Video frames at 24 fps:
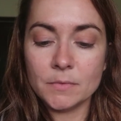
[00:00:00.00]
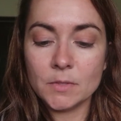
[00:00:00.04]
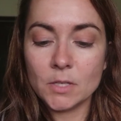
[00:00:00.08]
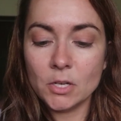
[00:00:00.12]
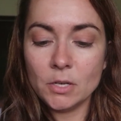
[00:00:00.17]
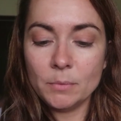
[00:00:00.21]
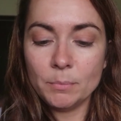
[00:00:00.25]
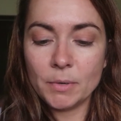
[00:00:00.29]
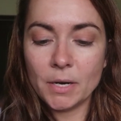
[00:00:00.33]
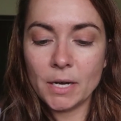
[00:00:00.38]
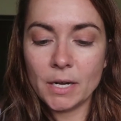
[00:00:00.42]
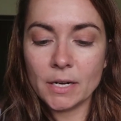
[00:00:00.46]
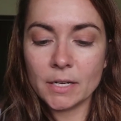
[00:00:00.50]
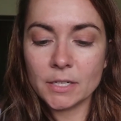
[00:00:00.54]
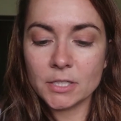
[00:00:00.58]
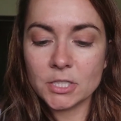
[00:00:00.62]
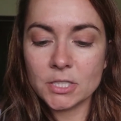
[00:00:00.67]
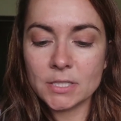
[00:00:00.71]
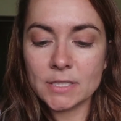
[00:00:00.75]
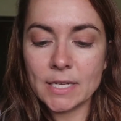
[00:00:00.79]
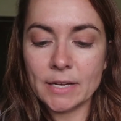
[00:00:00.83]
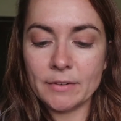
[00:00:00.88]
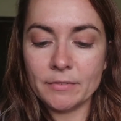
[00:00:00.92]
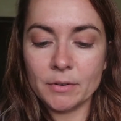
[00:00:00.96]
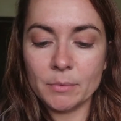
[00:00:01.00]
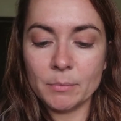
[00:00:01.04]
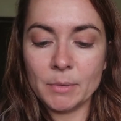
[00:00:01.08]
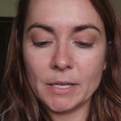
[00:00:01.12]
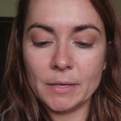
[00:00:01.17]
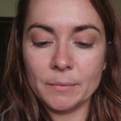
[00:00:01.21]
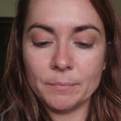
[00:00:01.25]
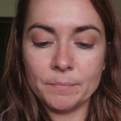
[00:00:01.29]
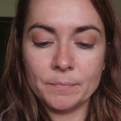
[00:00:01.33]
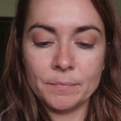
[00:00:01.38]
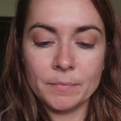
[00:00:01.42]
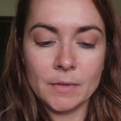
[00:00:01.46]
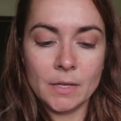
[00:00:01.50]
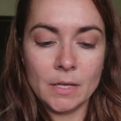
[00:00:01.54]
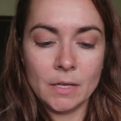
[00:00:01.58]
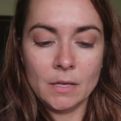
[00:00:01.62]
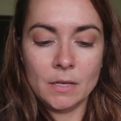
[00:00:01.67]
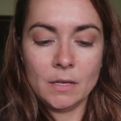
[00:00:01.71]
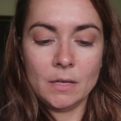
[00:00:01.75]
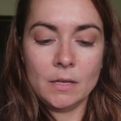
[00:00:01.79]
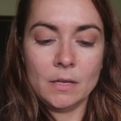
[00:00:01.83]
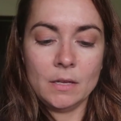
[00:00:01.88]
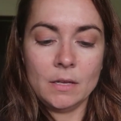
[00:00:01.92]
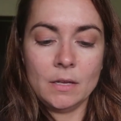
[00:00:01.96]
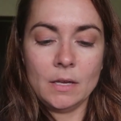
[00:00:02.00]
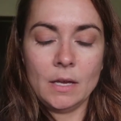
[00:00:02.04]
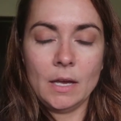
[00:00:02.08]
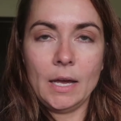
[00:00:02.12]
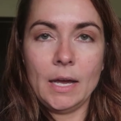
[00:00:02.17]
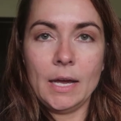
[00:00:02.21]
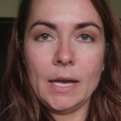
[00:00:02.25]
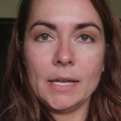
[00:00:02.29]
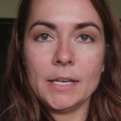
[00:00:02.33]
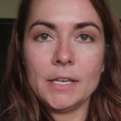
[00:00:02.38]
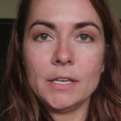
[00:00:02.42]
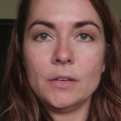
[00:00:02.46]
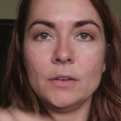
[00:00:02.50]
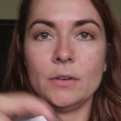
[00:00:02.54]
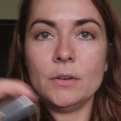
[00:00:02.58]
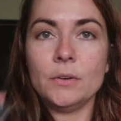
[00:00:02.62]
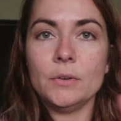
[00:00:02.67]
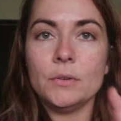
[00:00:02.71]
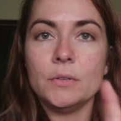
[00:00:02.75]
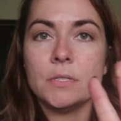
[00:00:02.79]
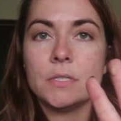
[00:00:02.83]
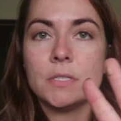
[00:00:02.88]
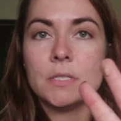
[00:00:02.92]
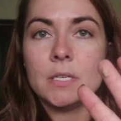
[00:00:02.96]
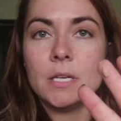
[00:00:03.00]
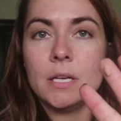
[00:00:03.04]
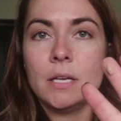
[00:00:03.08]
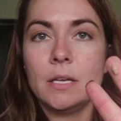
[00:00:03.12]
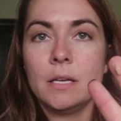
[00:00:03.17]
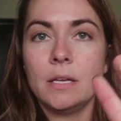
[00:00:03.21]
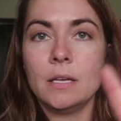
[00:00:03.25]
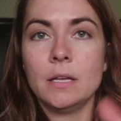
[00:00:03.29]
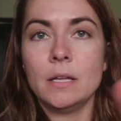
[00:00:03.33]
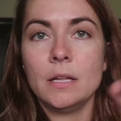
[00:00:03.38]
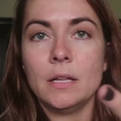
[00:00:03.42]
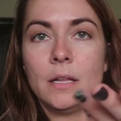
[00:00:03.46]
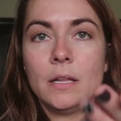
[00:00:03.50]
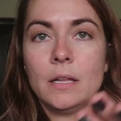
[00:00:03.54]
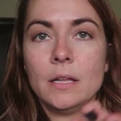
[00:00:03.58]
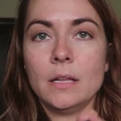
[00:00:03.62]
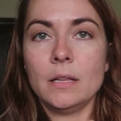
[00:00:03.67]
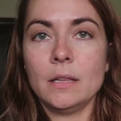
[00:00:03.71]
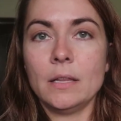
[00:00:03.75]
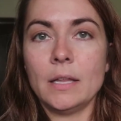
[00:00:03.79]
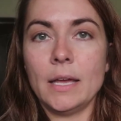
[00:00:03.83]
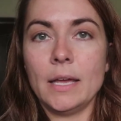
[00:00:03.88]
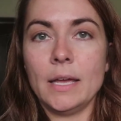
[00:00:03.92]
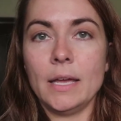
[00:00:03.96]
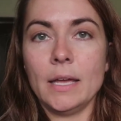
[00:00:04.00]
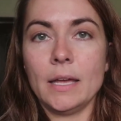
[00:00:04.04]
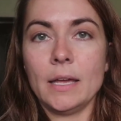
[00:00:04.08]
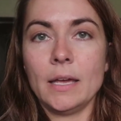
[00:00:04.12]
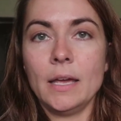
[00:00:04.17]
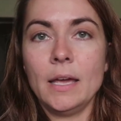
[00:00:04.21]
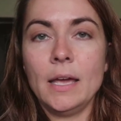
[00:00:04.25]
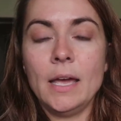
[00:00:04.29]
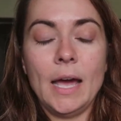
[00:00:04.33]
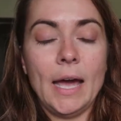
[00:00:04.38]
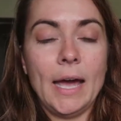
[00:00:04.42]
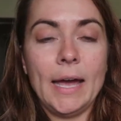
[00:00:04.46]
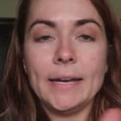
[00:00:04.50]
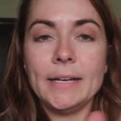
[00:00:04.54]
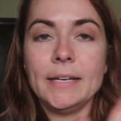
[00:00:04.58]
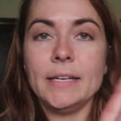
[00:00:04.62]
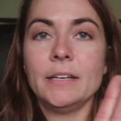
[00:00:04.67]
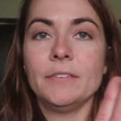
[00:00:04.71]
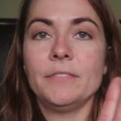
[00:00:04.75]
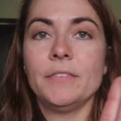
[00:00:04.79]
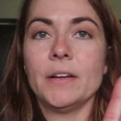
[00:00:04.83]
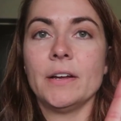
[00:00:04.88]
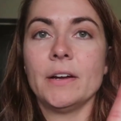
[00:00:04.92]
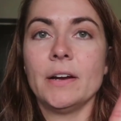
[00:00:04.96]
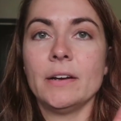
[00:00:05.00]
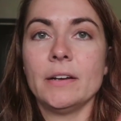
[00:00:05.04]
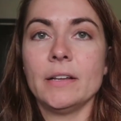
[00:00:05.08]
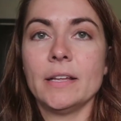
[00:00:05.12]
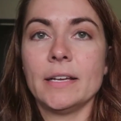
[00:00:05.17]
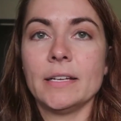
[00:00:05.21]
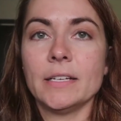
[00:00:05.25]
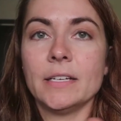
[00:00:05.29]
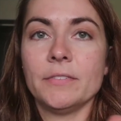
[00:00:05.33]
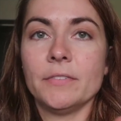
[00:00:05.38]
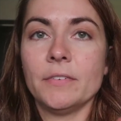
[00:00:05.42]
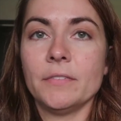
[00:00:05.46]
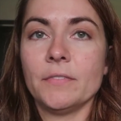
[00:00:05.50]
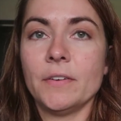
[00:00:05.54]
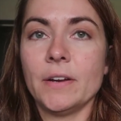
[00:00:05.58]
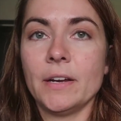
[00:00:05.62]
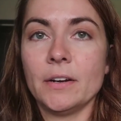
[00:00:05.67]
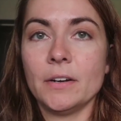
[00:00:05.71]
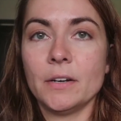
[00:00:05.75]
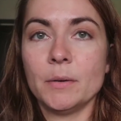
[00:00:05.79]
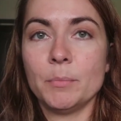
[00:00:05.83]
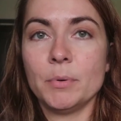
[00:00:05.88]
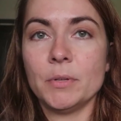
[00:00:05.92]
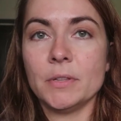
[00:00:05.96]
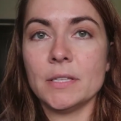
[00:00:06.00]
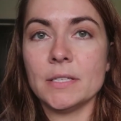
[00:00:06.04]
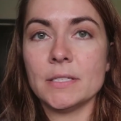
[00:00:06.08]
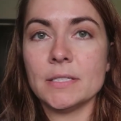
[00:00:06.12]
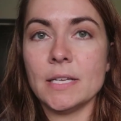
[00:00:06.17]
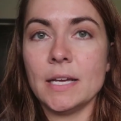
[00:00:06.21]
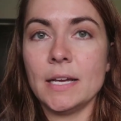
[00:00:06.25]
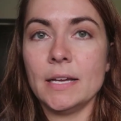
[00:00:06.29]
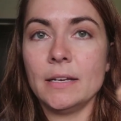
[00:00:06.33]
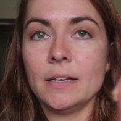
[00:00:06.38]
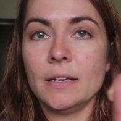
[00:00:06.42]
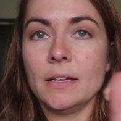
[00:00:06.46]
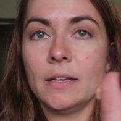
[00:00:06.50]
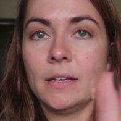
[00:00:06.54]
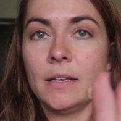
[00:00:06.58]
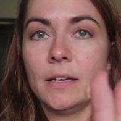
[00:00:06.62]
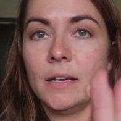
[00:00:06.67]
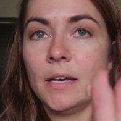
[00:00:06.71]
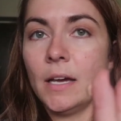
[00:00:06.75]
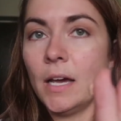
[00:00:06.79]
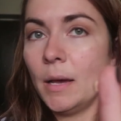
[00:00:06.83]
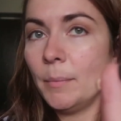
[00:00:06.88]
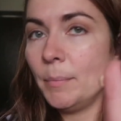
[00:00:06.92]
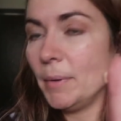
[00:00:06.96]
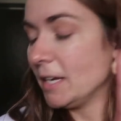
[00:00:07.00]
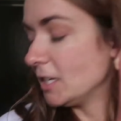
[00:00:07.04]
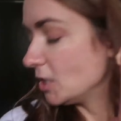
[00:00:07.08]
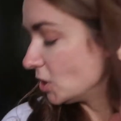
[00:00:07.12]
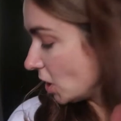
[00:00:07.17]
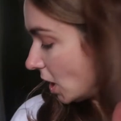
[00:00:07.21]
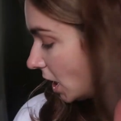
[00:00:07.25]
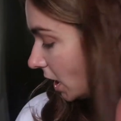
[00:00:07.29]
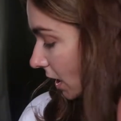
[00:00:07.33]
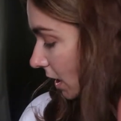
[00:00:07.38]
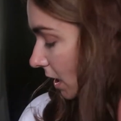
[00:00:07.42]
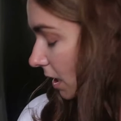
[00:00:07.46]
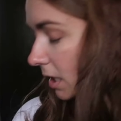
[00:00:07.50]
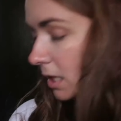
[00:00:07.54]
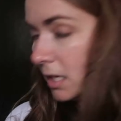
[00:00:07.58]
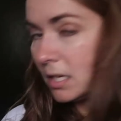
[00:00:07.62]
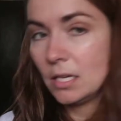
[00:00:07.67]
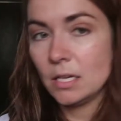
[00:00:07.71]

Good product, just not for me. I use like, I need to figure out like a different finger to put this on. A big chunk.